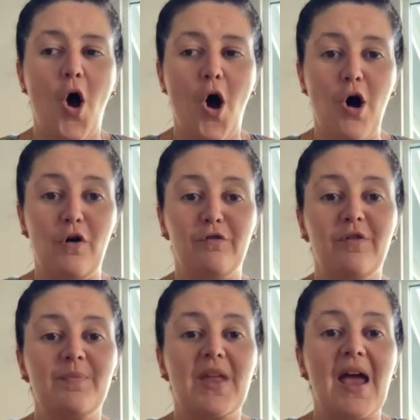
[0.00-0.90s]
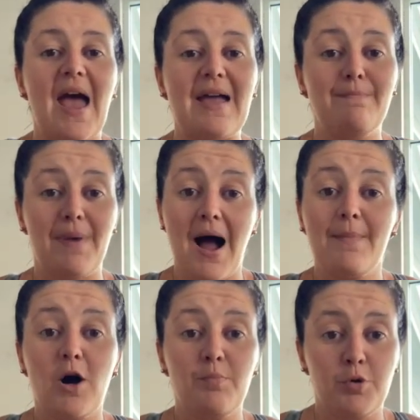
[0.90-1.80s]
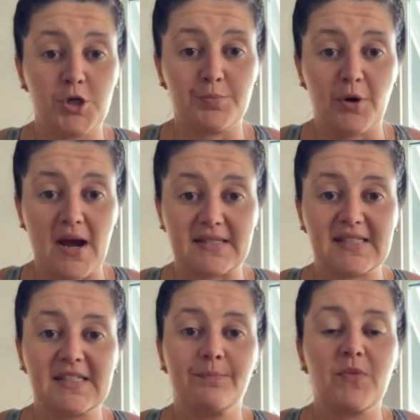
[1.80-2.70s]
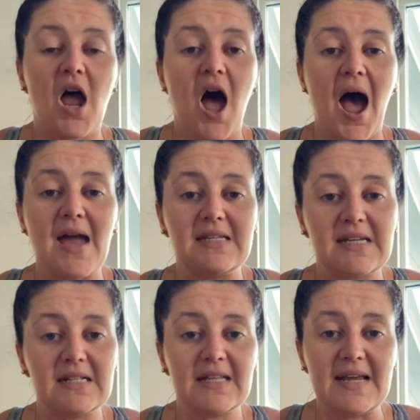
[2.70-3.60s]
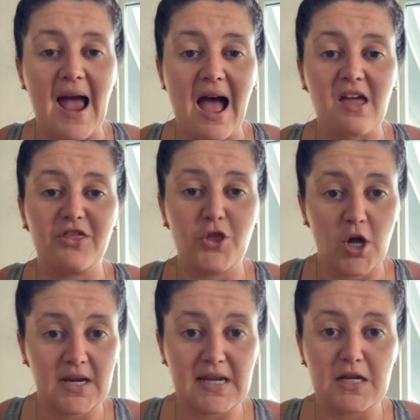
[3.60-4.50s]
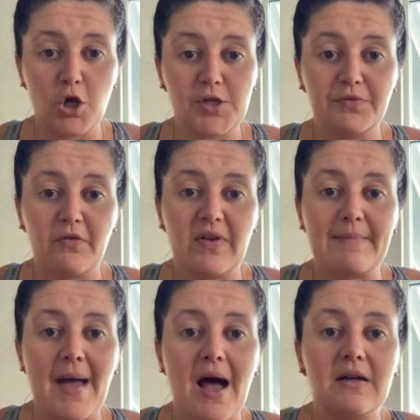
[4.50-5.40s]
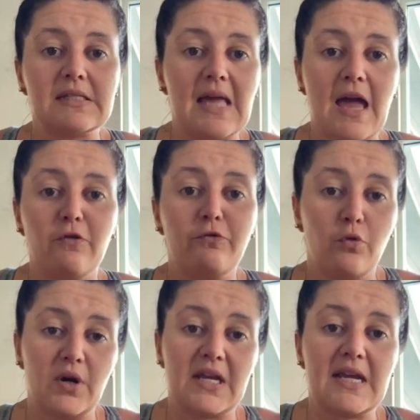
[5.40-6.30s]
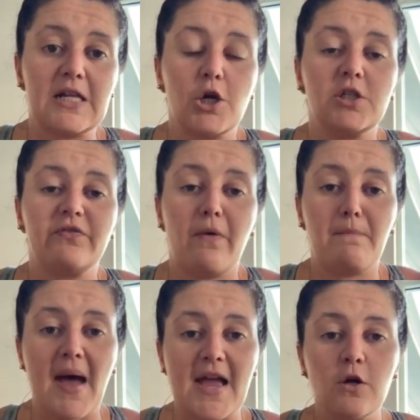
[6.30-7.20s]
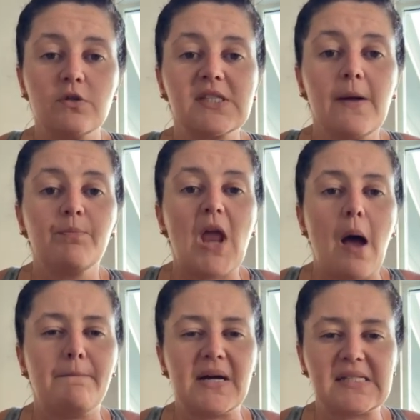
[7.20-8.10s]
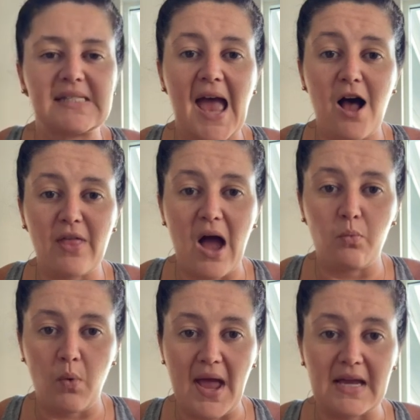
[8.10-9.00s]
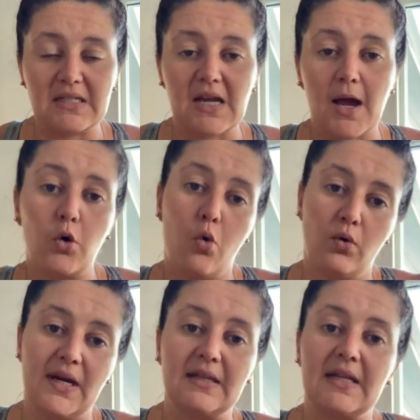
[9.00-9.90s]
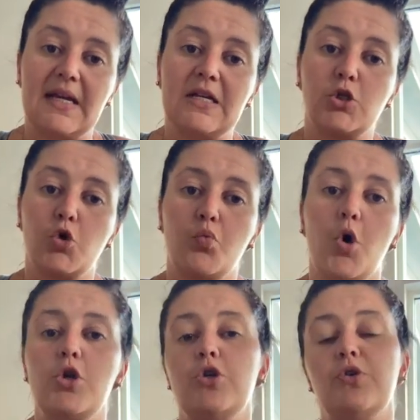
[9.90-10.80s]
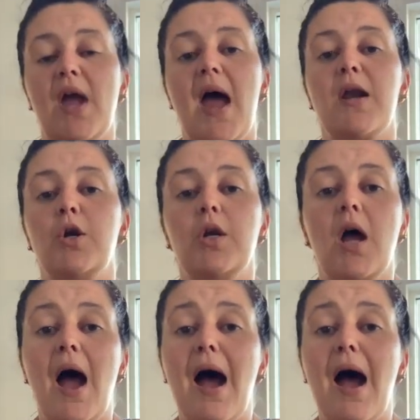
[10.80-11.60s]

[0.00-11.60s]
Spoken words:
of a barbell push press, ideally at 30 kilos for females and 40 kilos for males, but scale that weight accordingly to what you can